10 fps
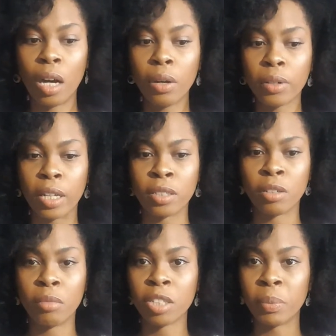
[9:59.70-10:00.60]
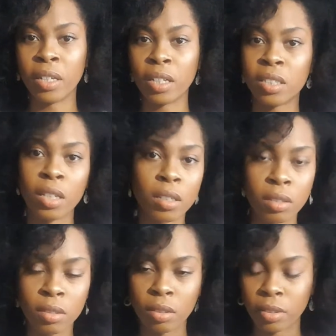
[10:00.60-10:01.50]
oh, okay, so it must be like still in
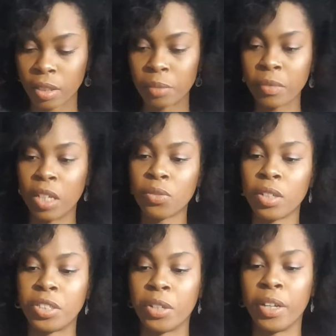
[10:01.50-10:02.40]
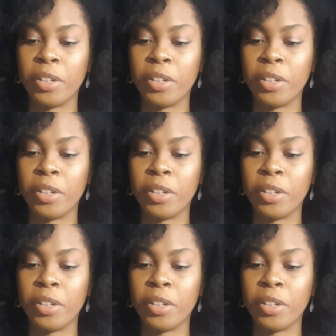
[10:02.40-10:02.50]
store. So that's what I show you